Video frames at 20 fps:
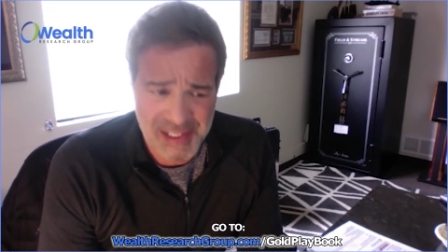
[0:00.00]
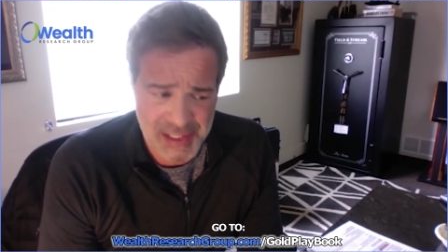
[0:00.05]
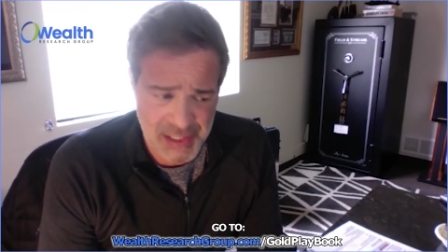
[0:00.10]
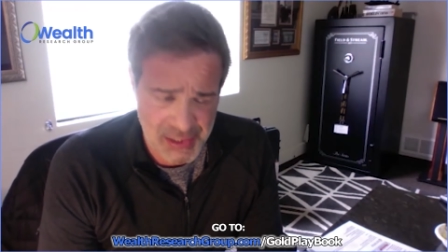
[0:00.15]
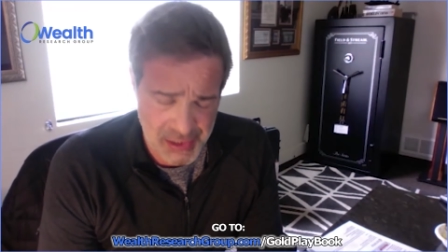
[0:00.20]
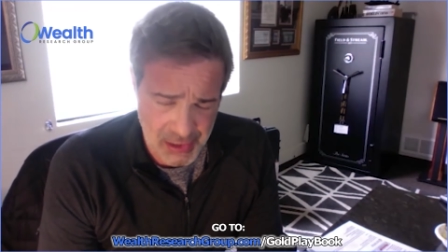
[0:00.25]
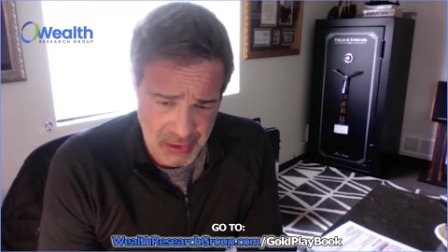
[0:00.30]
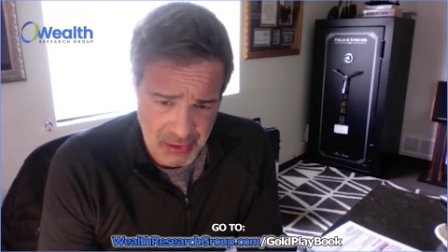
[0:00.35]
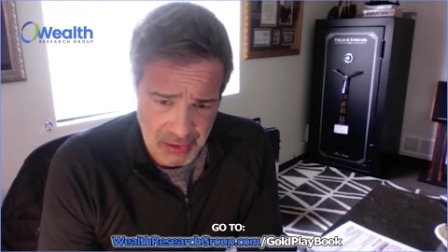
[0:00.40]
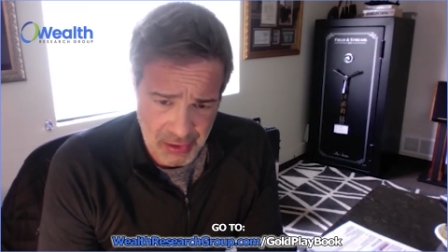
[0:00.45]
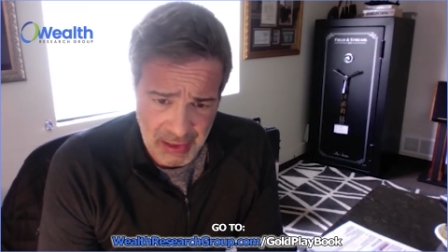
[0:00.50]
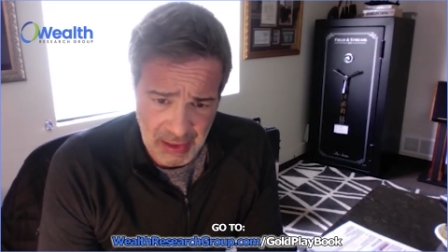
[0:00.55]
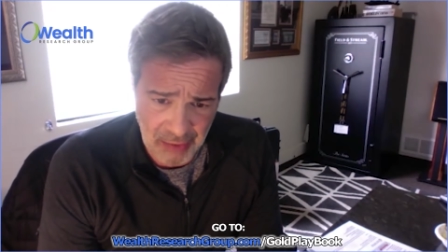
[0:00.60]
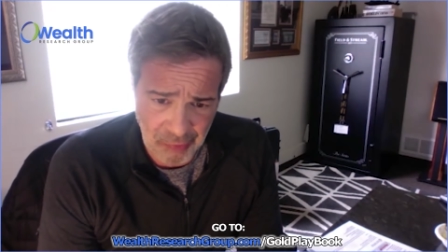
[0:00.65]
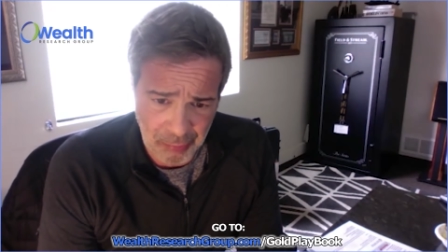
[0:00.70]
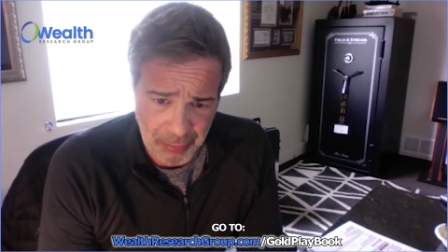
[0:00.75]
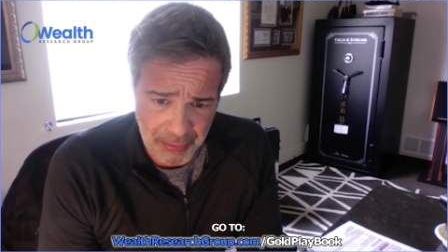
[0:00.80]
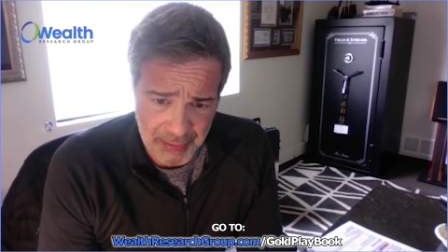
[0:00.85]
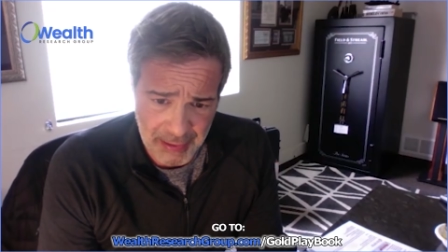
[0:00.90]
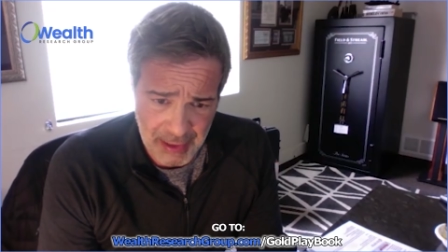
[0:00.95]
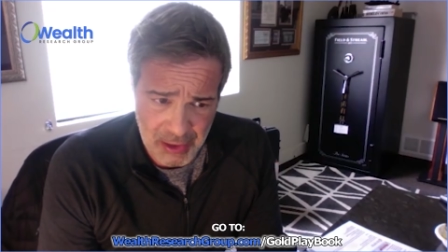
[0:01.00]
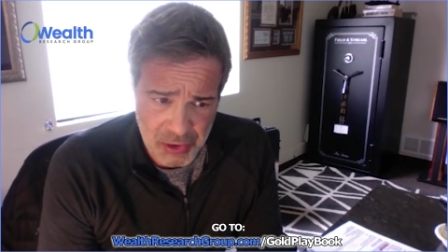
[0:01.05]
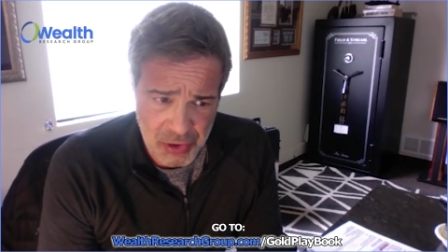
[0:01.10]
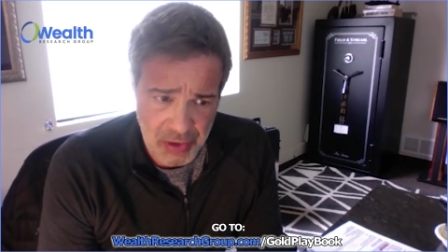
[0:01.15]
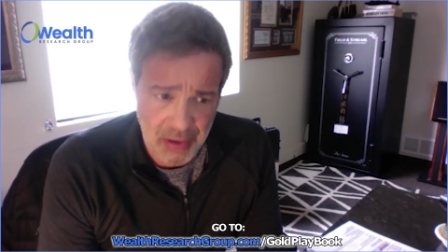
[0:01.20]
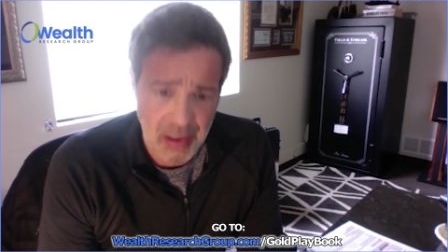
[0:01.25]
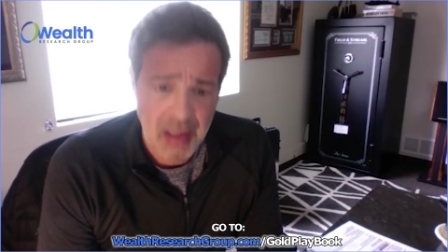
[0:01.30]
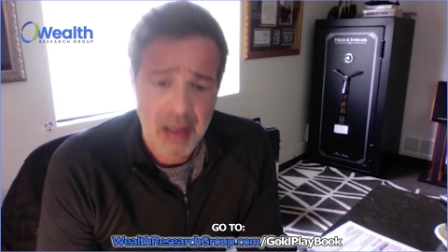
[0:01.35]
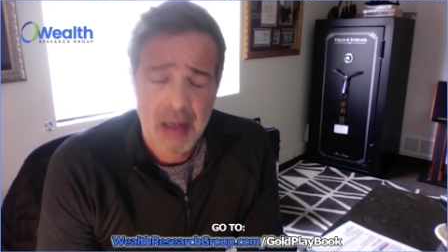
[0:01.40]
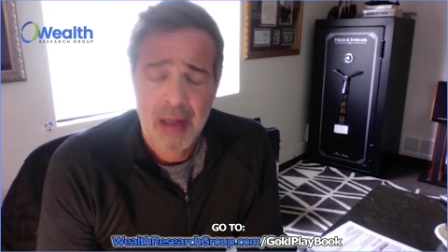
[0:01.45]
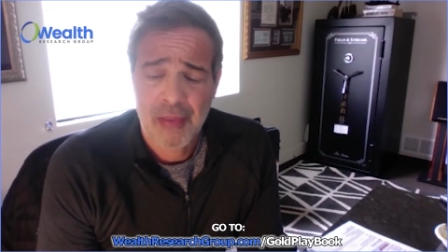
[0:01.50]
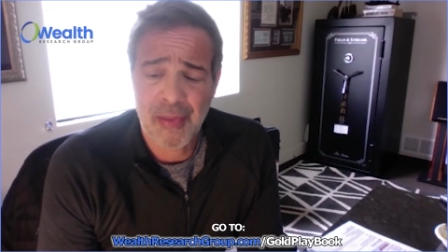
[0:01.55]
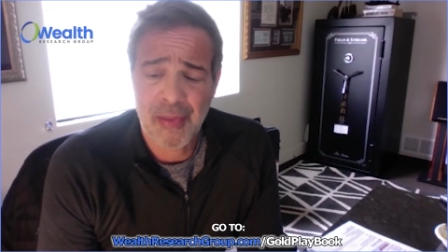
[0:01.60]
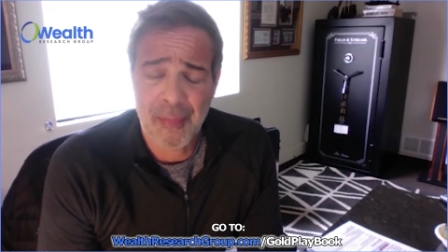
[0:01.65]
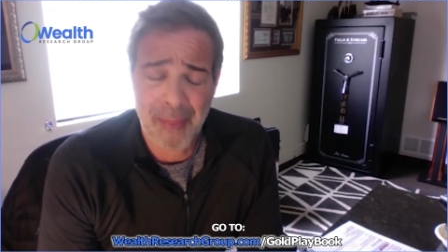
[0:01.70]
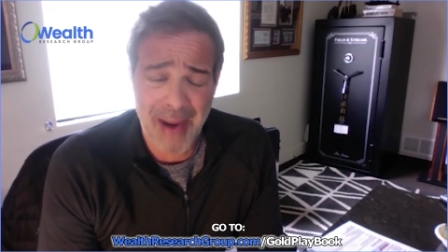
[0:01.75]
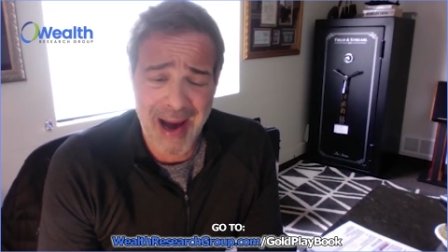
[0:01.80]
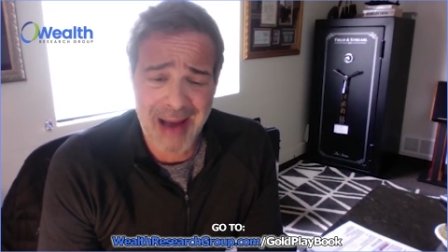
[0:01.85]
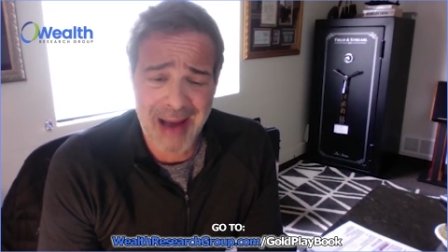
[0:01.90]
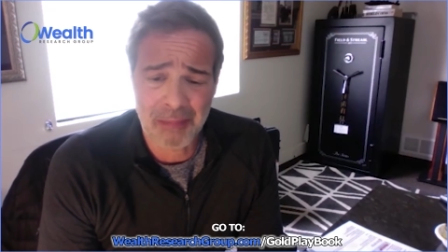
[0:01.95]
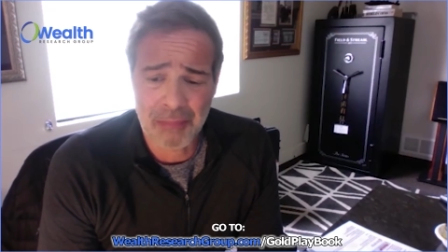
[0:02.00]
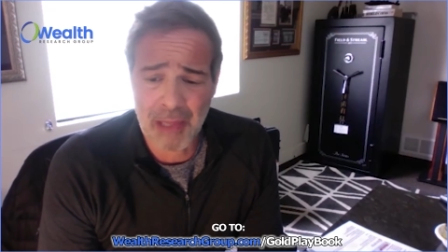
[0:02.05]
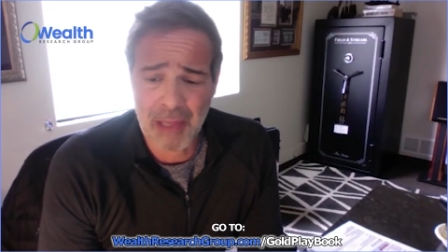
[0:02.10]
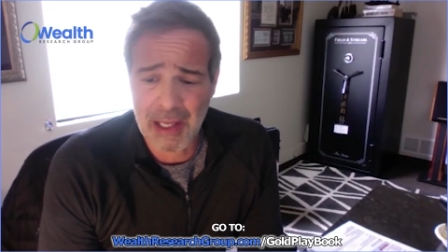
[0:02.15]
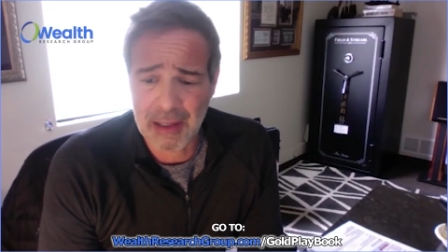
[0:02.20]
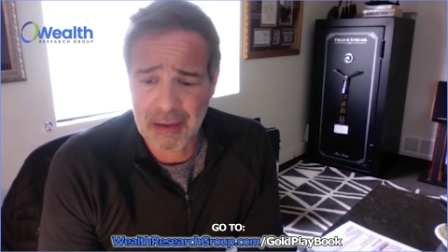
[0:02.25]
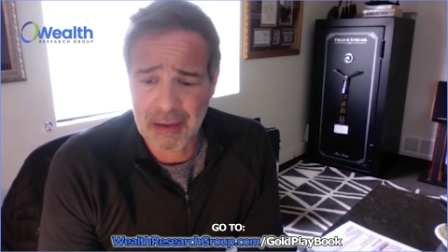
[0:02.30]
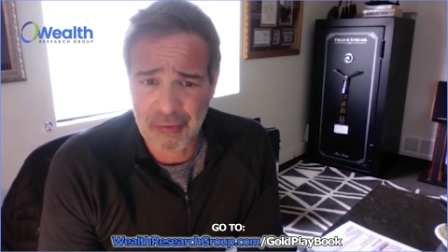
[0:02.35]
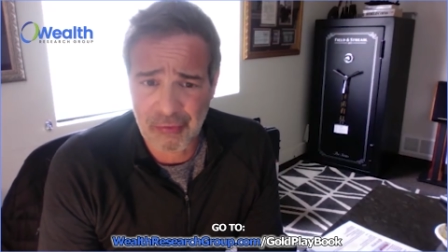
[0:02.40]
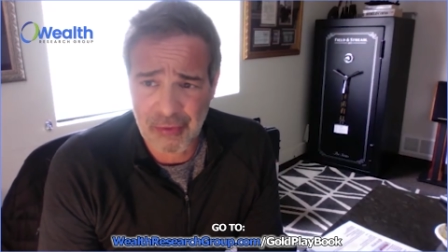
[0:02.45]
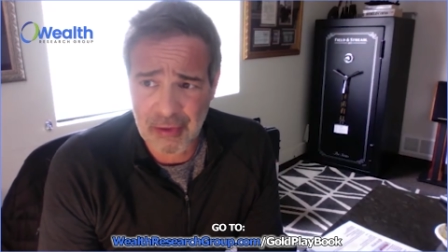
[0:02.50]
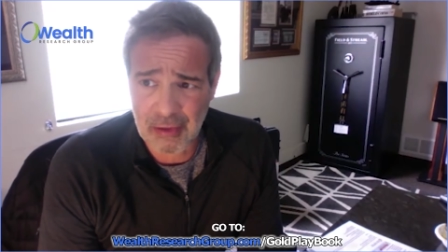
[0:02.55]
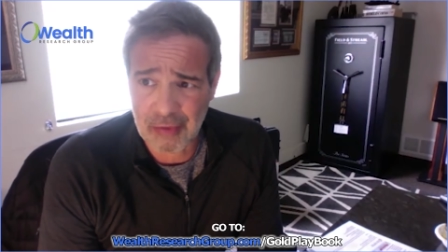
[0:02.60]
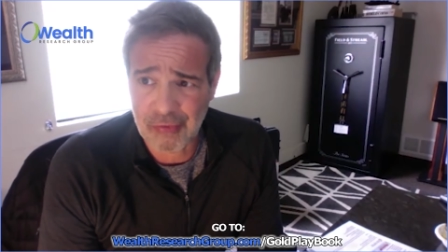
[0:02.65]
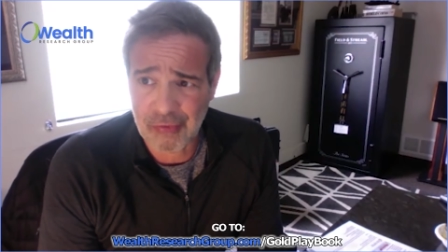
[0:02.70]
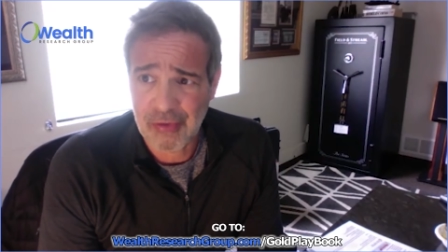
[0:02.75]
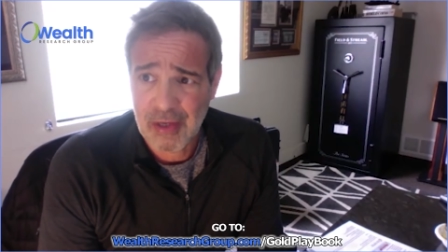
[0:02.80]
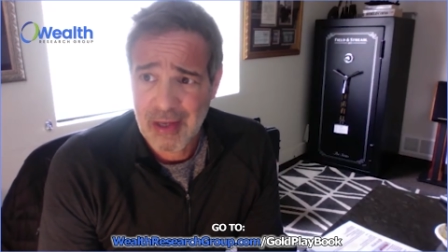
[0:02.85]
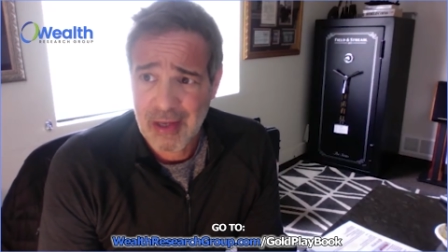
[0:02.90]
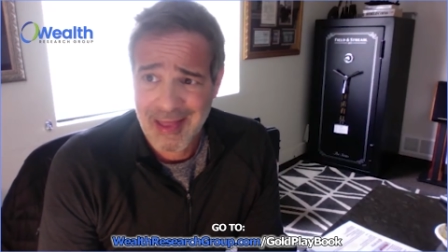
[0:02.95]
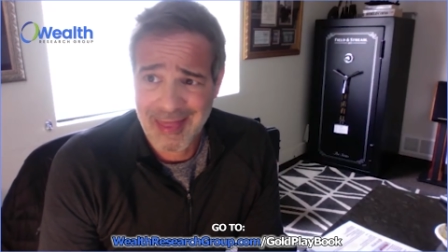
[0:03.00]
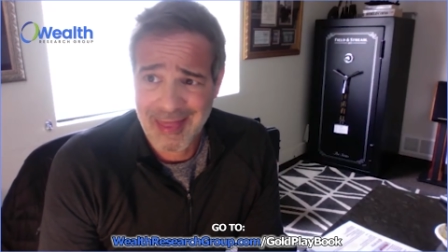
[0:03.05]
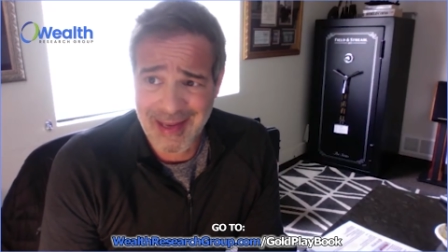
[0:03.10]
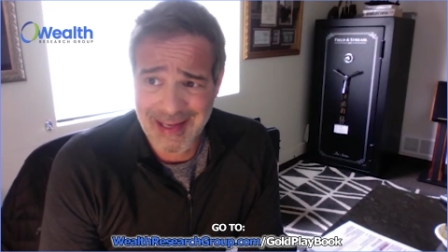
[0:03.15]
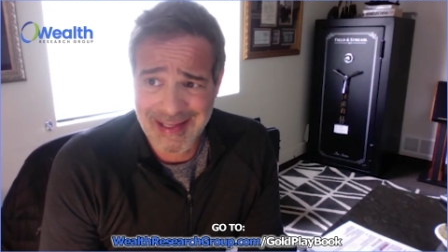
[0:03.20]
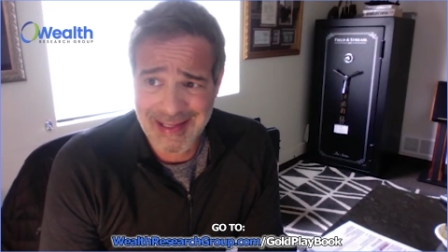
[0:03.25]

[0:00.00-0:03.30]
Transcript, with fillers: This is a good explanation. The bottom line is this: